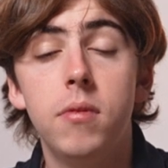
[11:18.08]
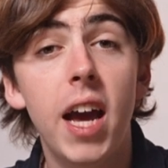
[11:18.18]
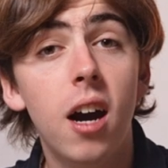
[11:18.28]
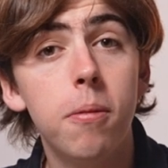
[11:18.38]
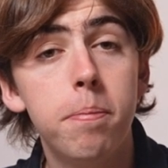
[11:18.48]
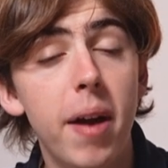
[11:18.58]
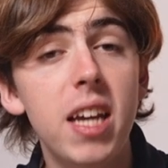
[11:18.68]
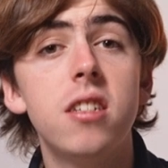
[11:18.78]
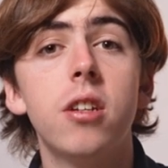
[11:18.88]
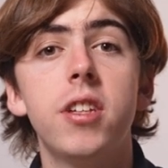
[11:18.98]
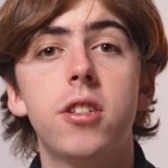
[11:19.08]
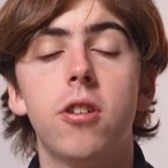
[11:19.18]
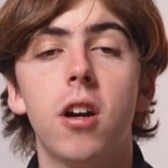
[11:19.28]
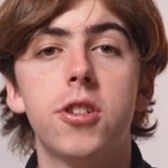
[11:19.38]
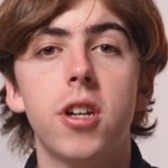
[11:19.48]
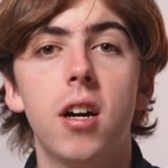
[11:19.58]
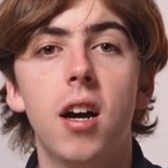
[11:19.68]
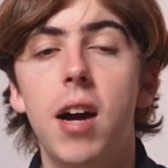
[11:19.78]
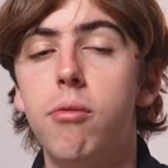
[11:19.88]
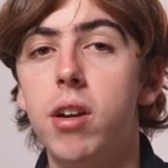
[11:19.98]
Now, based on this structure,
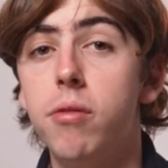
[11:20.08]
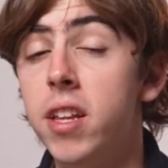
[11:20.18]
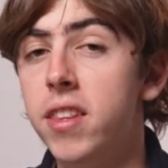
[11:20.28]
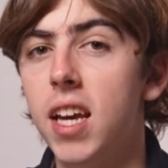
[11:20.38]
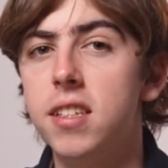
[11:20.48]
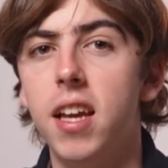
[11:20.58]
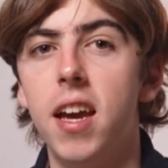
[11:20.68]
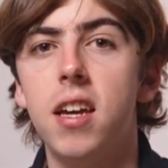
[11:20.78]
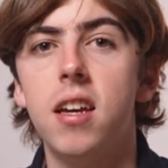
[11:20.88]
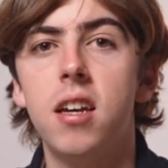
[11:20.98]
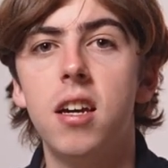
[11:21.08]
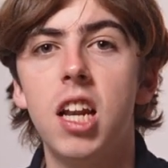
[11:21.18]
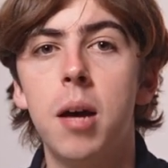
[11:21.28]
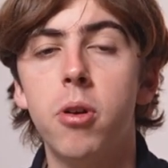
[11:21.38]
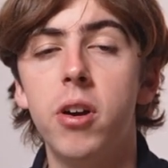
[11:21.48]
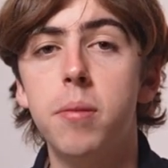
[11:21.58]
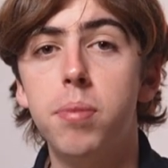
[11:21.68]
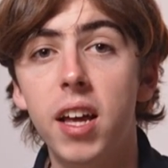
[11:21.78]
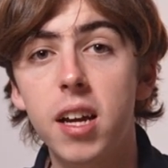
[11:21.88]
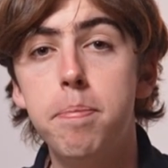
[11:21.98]
I've rewritten the essay. I'm going to
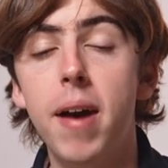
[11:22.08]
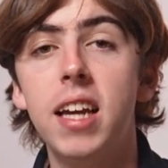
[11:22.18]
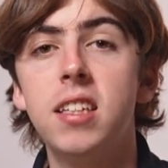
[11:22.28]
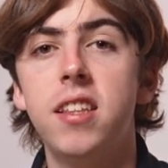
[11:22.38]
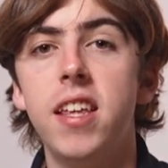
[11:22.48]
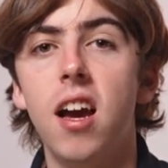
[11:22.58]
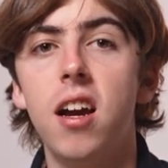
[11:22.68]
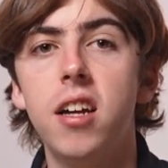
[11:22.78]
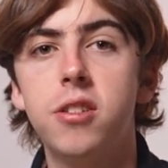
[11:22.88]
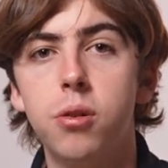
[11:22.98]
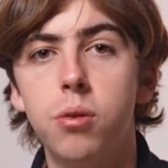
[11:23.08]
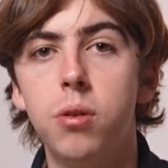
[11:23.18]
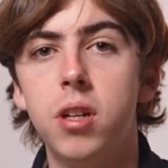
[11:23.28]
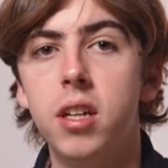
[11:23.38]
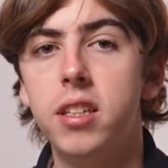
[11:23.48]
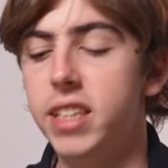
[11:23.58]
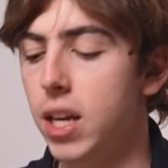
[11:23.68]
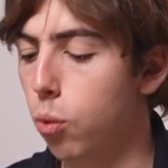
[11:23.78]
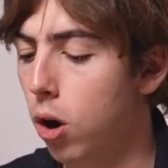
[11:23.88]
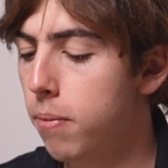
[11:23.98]
plug it back into the AI tool to see
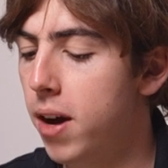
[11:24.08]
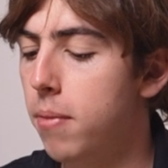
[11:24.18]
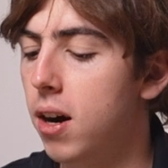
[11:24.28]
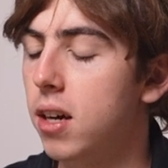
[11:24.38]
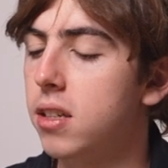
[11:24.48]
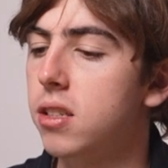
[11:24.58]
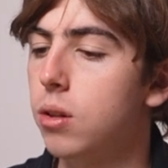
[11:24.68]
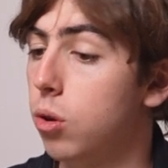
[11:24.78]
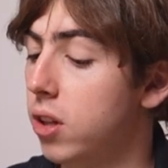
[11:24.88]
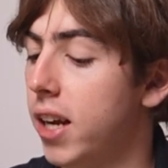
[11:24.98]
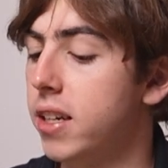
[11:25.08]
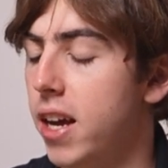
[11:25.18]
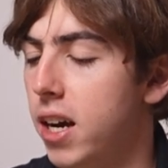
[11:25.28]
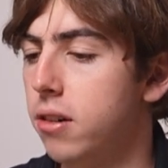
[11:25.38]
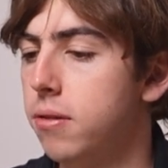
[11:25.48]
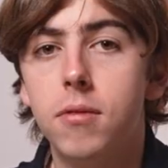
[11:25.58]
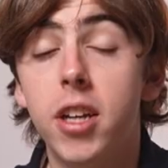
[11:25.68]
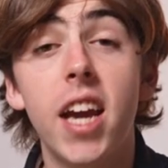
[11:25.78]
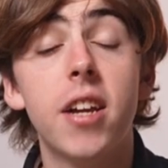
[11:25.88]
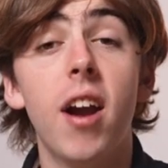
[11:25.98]
what my marks look like now.
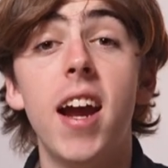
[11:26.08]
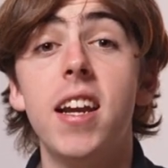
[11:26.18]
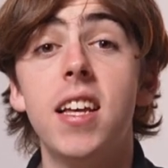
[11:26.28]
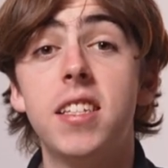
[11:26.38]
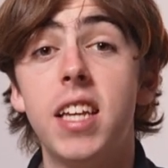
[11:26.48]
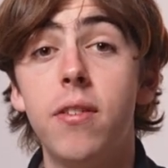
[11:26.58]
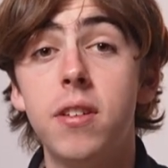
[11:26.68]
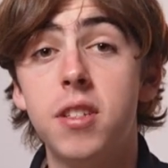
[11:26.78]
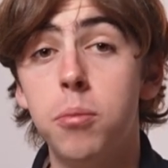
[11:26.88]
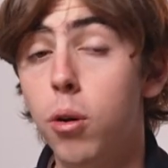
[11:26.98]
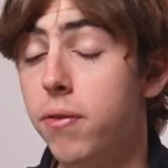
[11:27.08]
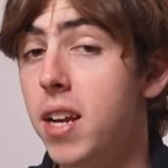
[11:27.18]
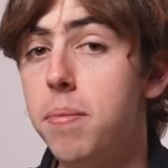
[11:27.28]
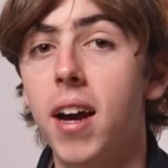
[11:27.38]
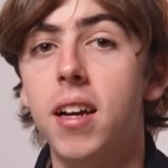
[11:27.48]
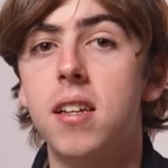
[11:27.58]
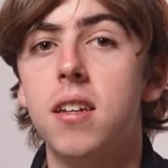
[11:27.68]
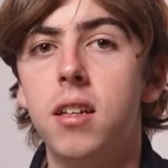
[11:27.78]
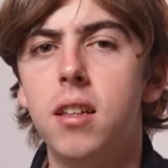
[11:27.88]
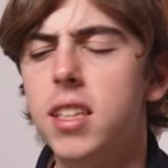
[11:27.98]
Okay, great, it's given some more feedback.
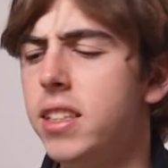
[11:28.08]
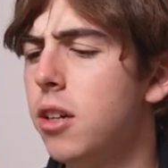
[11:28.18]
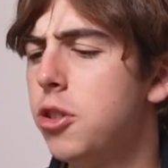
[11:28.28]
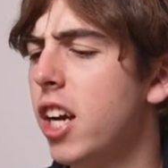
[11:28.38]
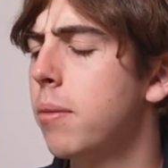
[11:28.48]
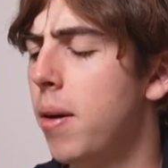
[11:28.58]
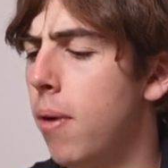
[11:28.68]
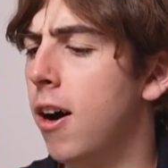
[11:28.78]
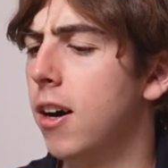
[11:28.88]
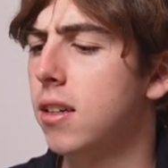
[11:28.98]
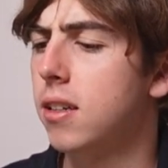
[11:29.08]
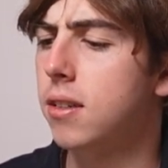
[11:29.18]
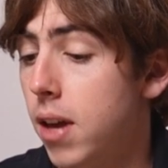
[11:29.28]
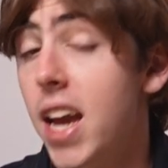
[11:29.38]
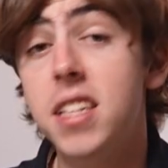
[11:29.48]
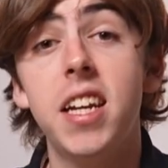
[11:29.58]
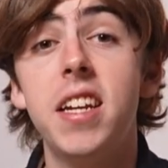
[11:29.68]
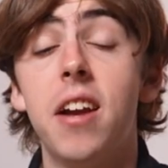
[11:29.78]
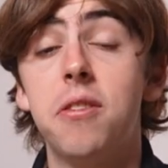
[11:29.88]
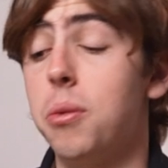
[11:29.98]
Let's now check my mark. 18
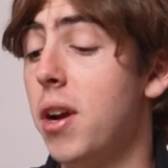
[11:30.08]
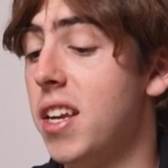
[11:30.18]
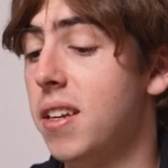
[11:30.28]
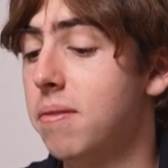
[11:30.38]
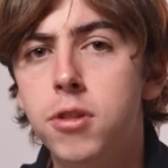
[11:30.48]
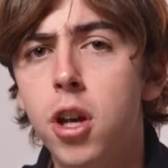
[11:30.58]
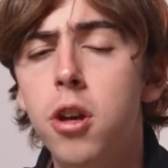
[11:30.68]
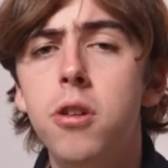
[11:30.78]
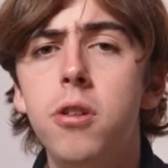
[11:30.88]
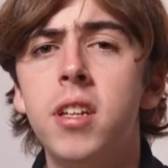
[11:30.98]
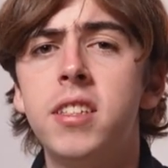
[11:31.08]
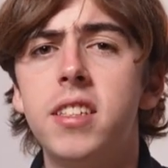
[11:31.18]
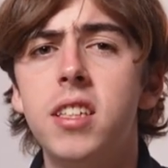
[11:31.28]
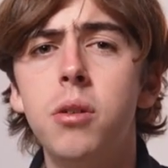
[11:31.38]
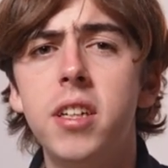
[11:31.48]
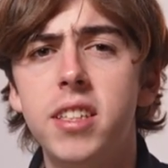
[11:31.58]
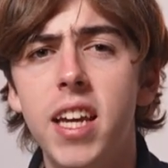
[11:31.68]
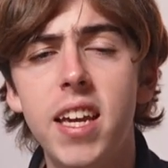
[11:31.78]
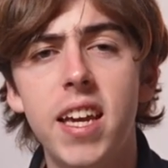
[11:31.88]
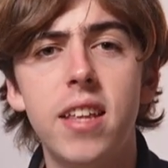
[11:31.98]
out of 20. So you can still
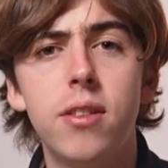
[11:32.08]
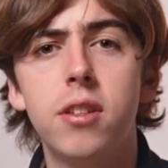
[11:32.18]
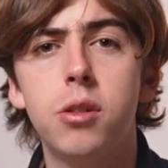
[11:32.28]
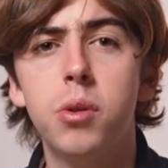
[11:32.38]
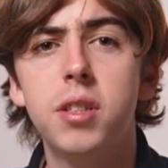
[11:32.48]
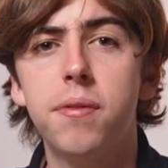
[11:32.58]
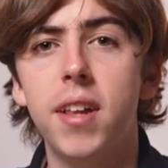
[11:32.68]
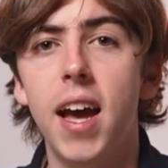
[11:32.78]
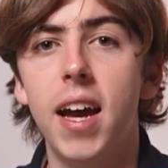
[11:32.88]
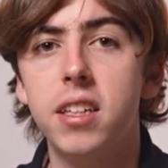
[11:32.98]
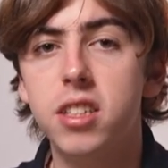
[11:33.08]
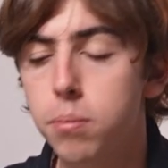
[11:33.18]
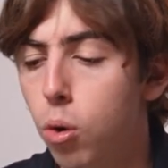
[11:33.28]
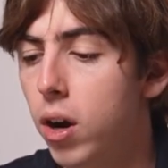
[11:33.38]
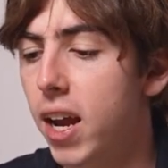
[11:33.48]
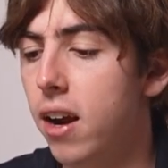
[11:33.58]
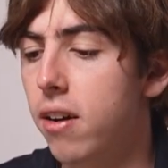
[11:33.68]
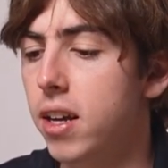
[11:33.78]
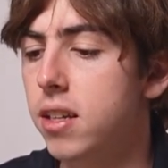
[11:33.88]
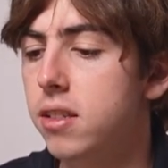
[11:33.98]
see here that the tool has flagged some more
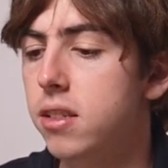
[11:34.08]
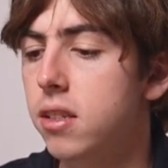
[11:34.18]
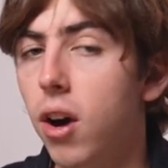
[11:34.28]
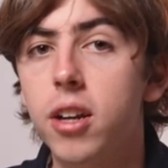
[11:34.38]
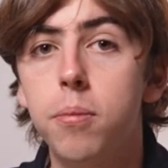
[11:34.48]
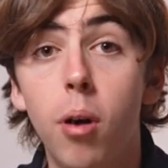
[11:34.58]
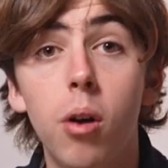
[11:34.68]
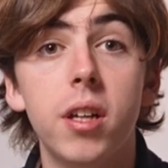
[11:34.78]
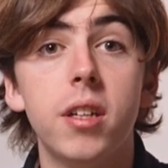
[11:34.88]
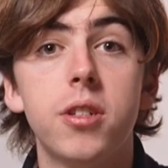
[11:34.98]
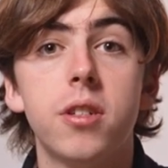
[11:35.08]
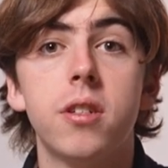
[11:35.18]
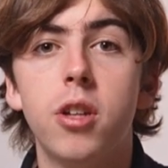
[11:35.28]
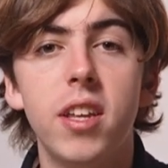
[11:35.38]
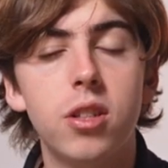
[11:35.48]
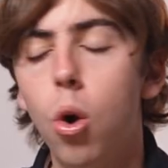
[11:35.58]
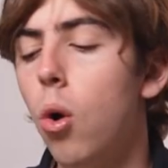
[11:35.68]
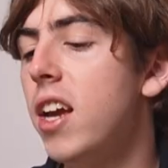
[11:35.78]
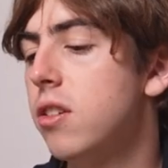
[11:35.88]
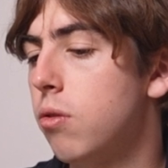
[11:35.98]
areas where I could polish. So there's
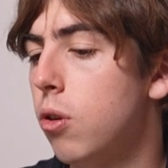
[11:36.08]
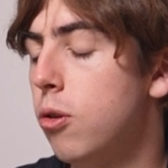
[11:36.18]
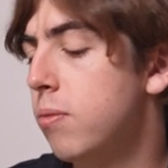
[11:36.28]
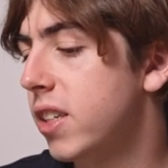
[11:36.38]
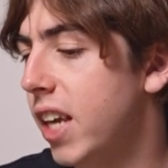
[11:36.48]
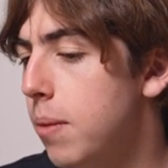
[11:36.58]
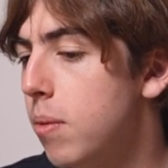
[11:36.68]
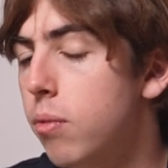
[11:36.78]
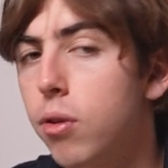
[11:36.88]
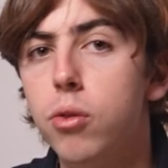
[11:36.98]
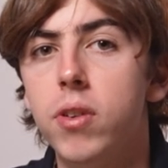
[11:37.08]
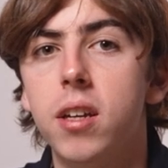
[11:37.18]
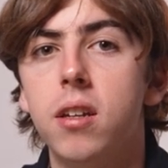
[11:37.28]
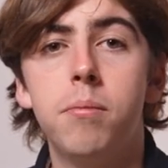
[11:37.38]
always room to keep improving.